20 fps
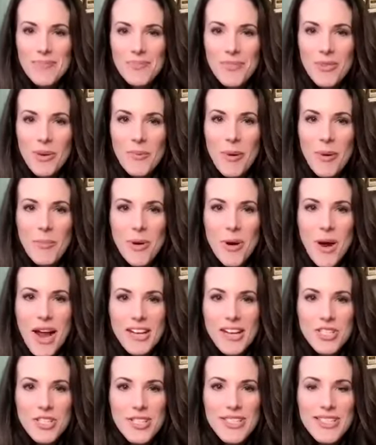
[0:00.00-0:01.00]
Remember,
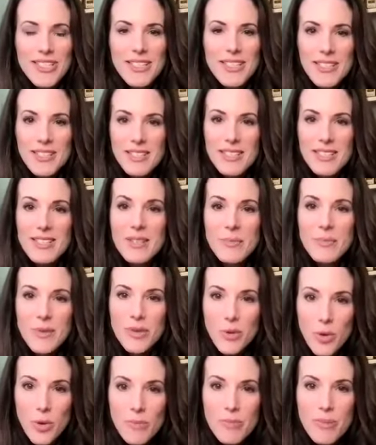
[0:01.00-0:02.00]
Ashley said, this is
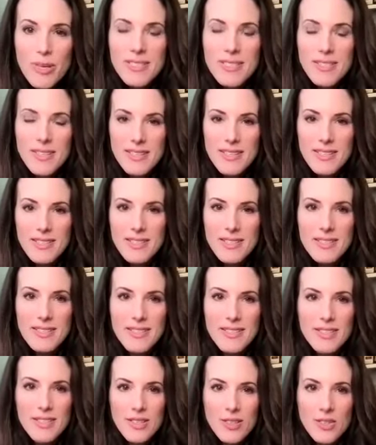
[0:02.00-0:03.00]
your business.
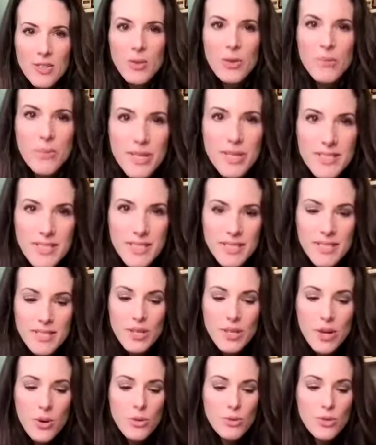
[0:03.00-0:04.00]
This is your business.
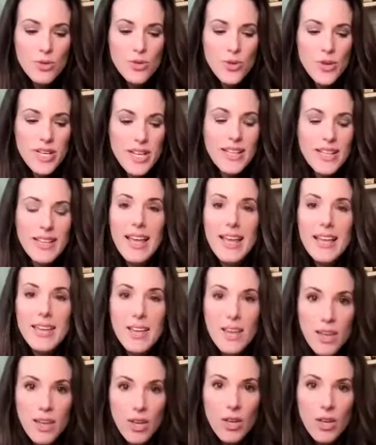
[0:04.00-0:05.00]
So treat it
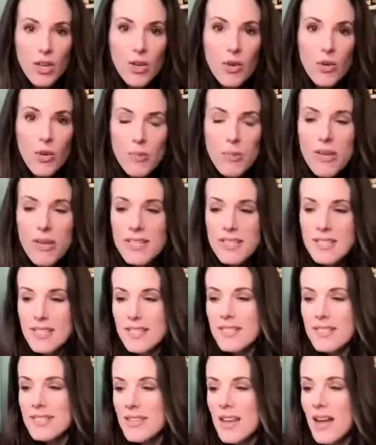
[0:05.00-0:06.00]
like your
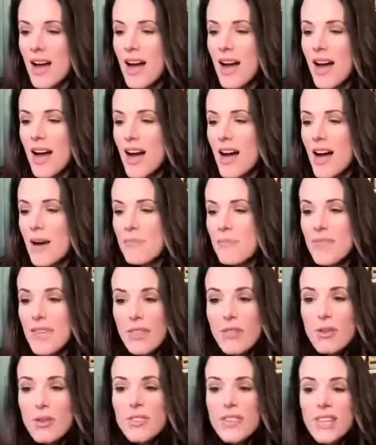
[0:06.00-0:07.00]
business. The
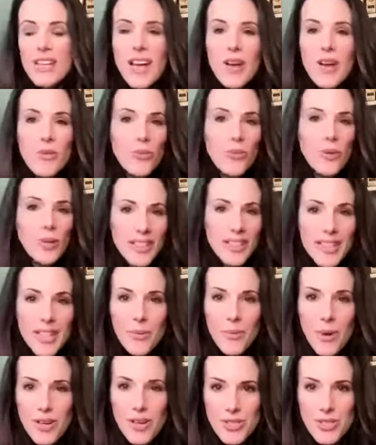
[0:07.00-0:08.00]
other thing I really
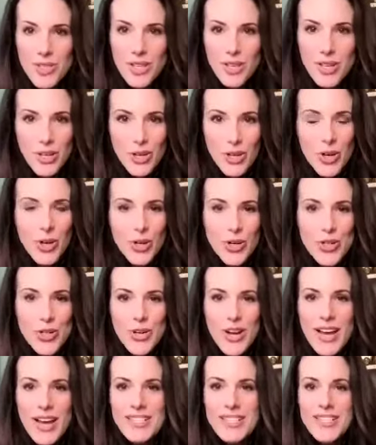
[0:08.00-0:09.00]
want to encourage you
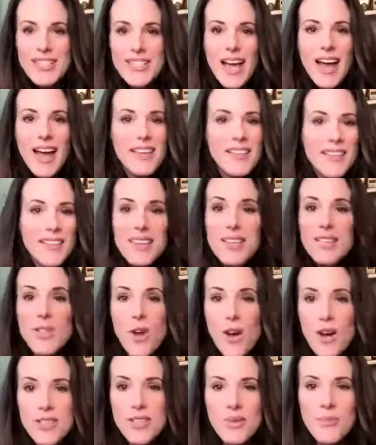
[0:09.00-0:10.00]
guys is, I think it's
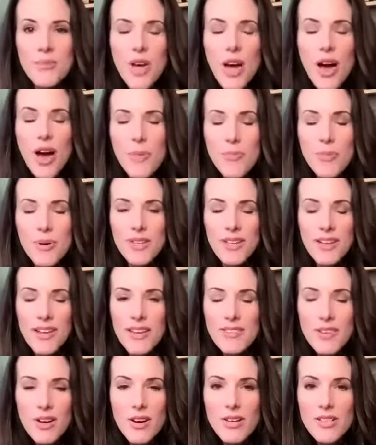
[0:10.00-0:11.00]
awesome to hop on the
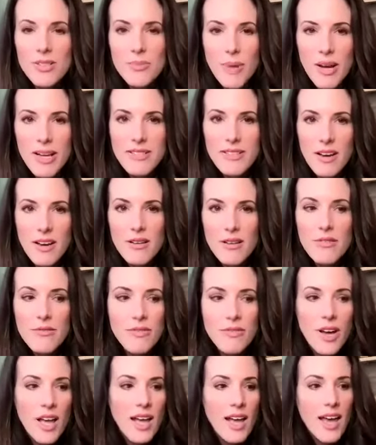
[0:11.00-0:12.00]
guest calls myself
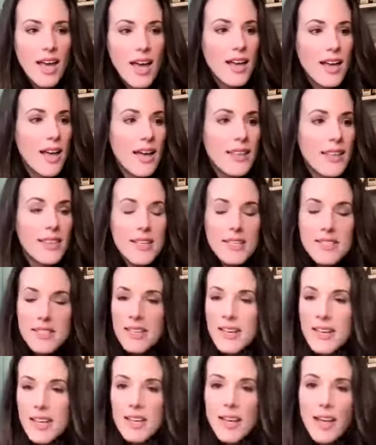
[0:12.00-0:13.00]
and
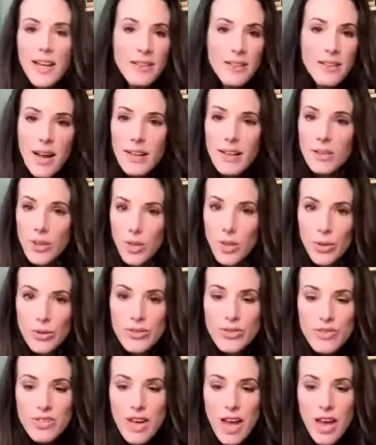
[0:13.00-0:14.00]
listen in. I
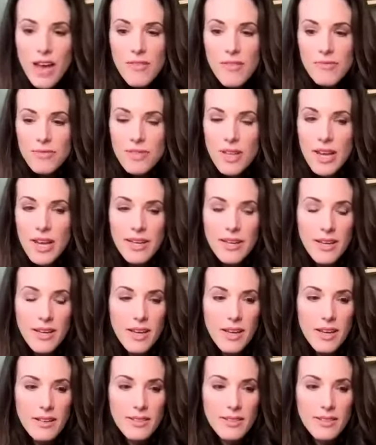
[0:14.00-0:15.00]
learn stuff.
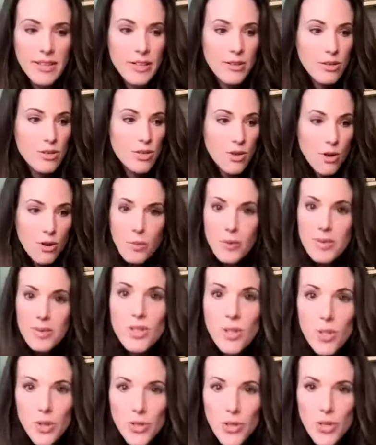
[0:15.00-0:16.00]
Like, leaders are always
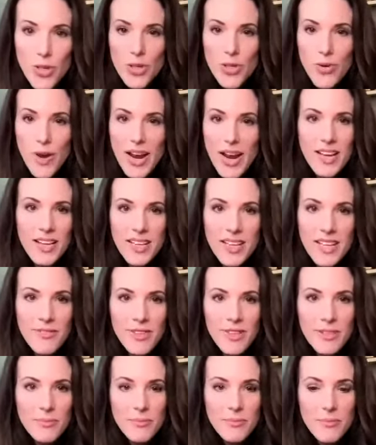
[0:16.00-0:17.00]
learners, right? And
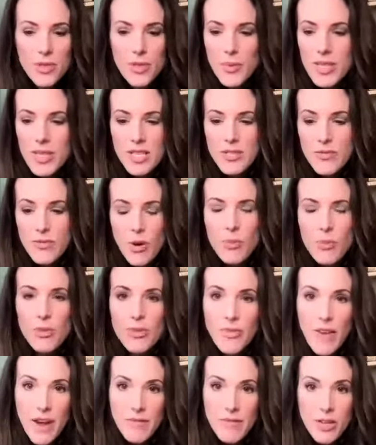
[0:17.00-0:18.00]
even doing this for almost
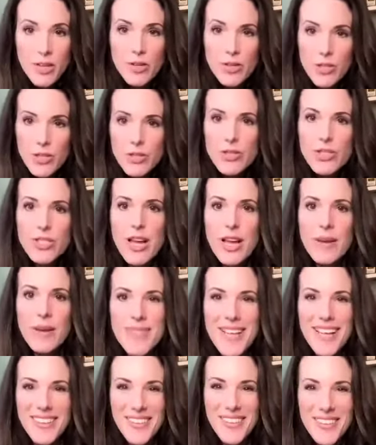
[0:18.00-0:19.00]
5 years, there's times
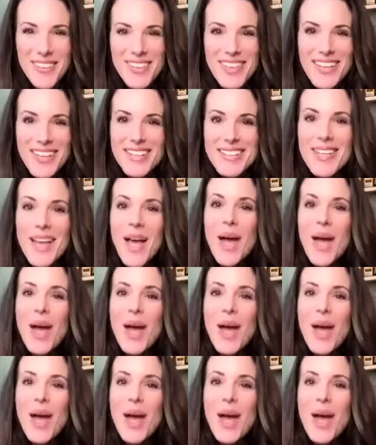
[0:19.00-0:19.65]
I learn things.